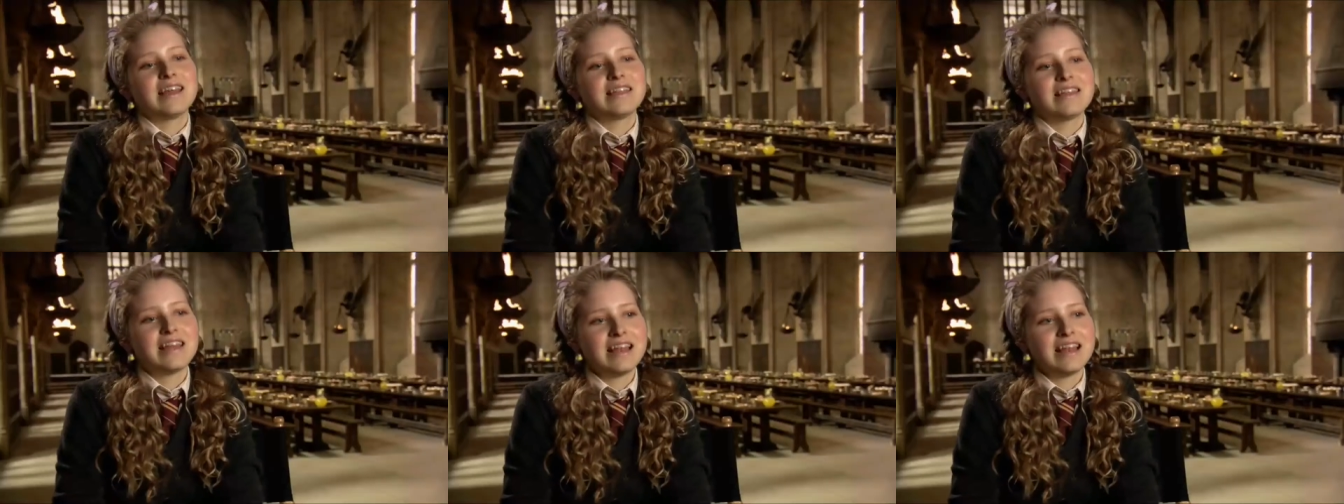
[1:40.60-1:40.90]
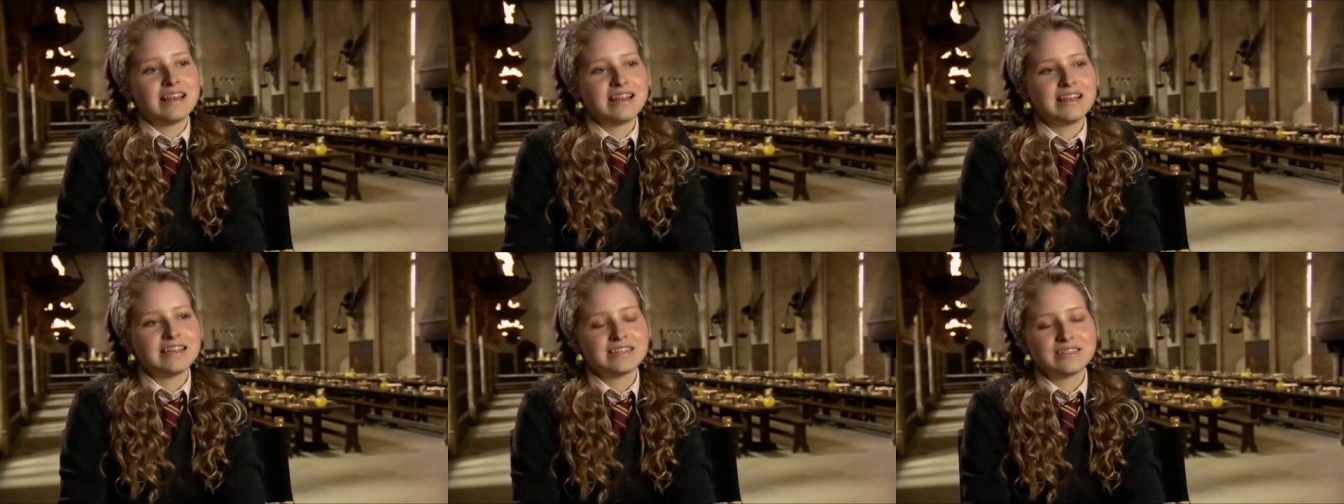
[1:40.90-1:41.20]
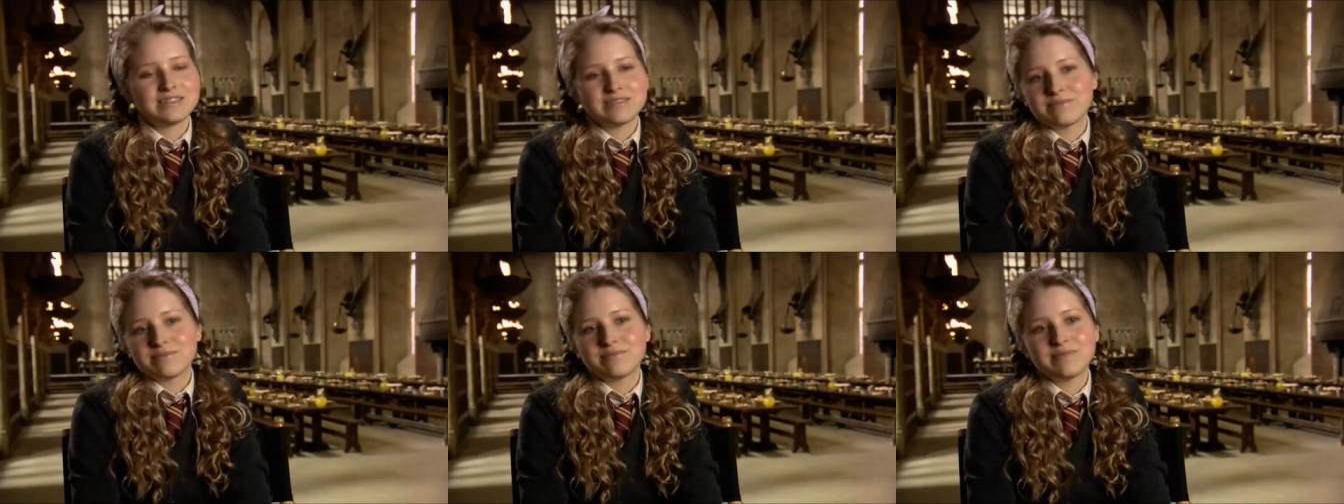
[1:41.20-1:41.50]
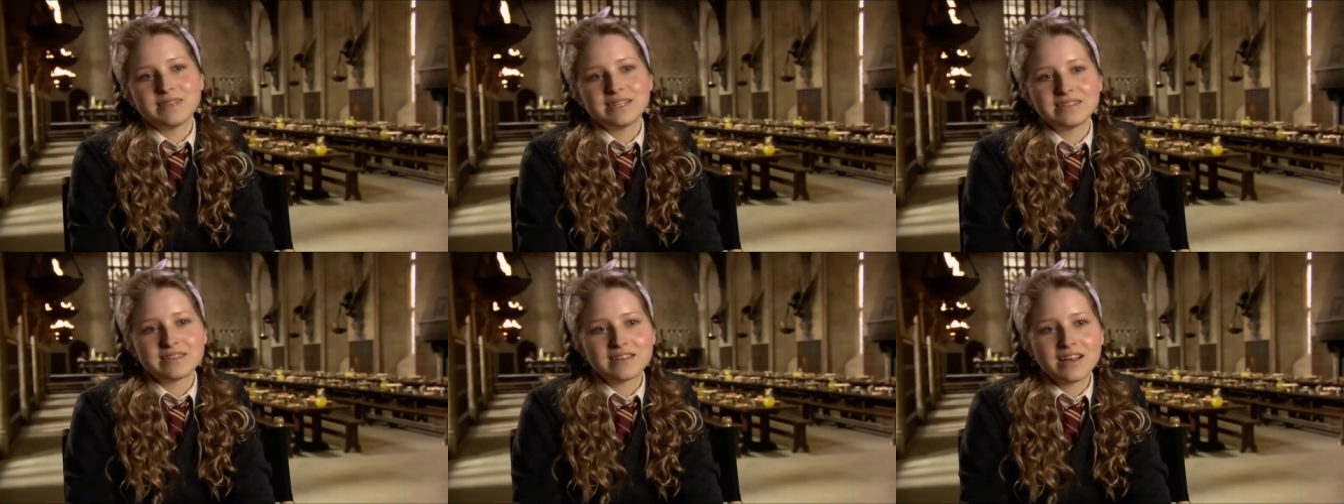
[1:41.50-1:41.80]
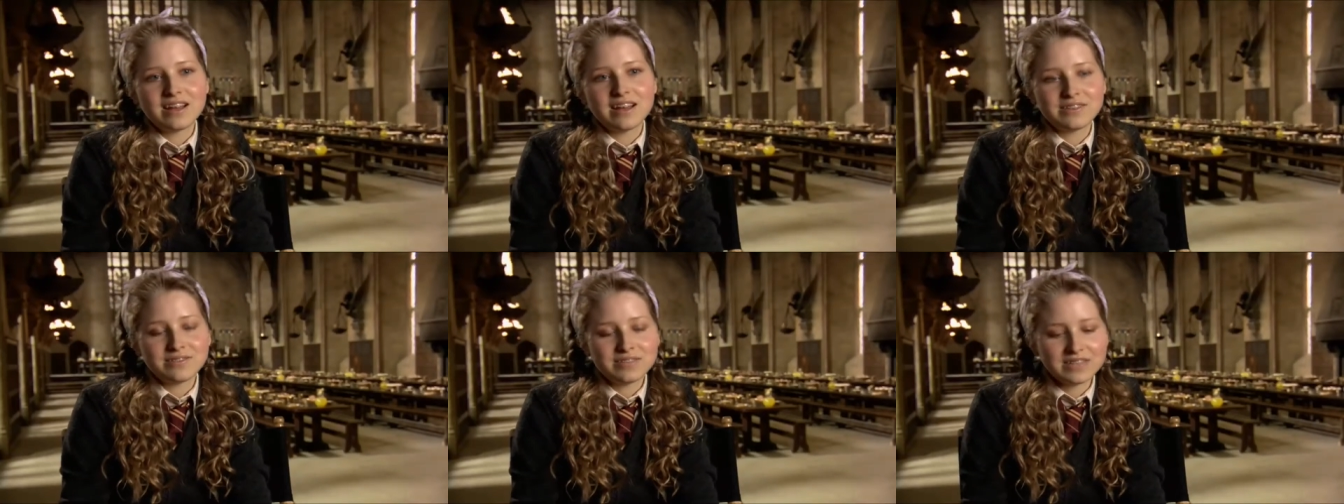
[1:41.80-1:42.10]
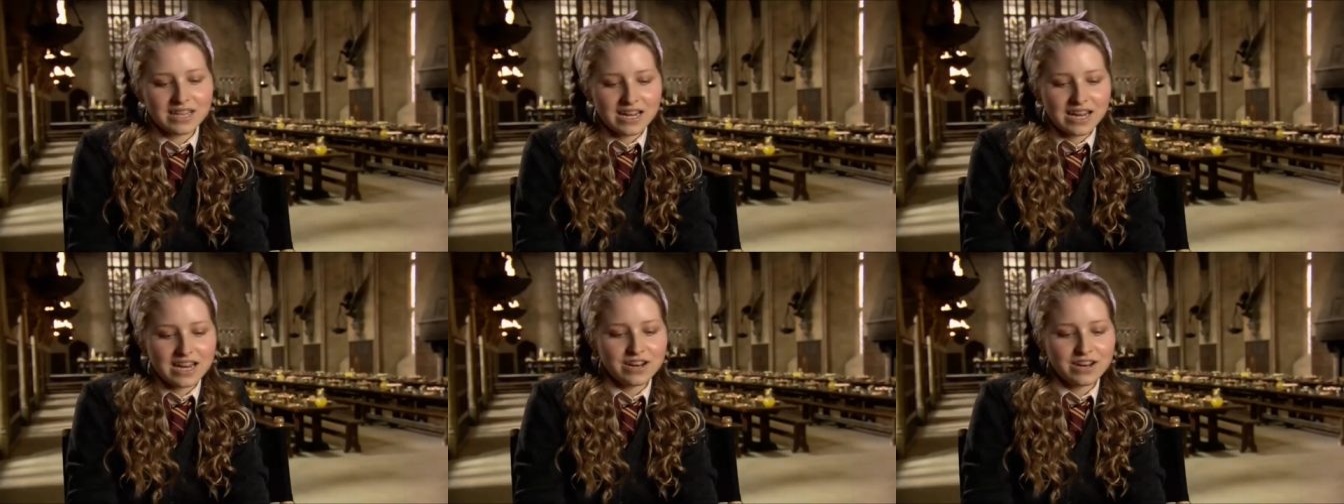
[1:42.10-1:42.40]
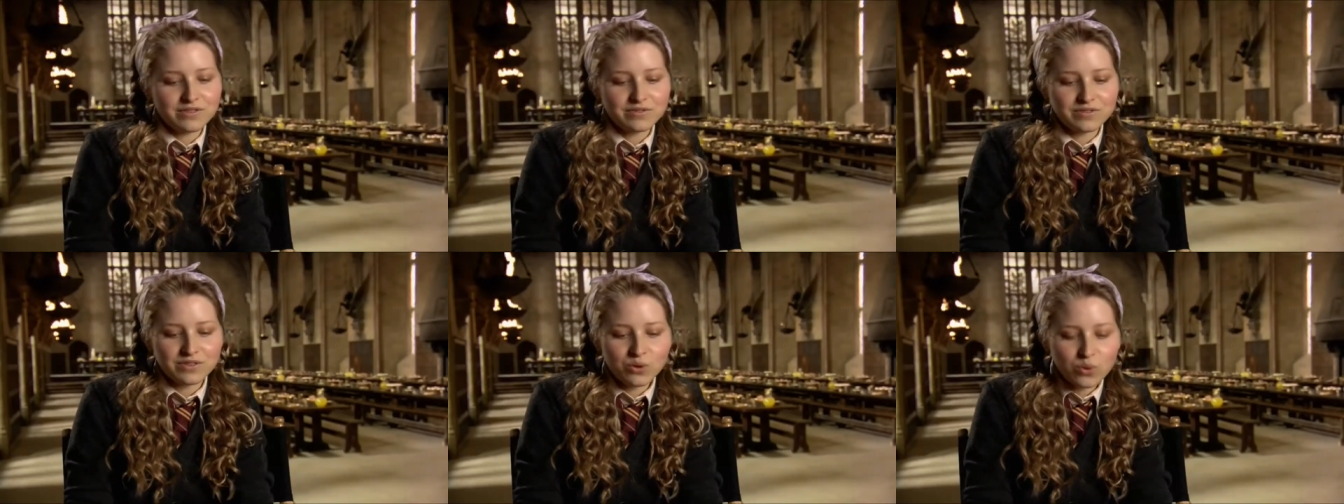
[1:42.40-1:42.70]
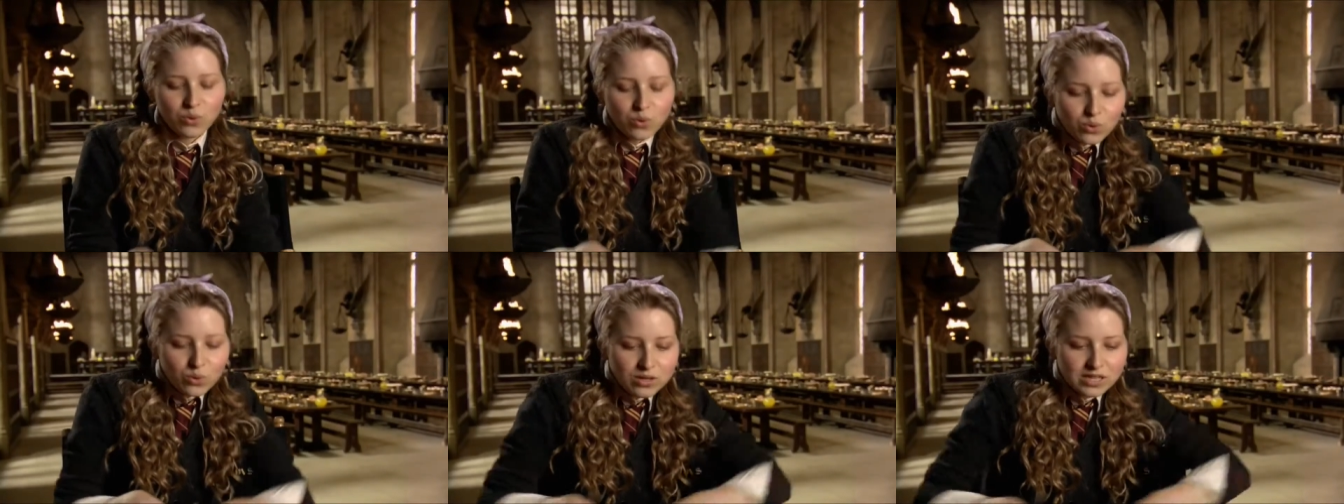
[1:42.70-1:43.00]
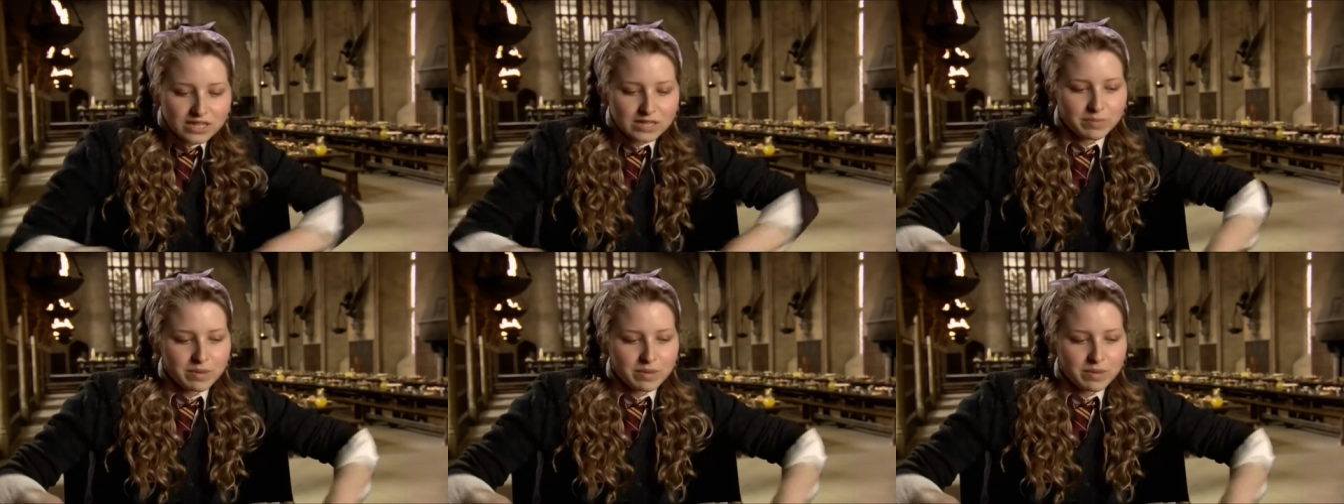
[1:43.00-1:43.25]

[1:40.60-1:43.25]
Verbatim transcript: than this kind of scene of all these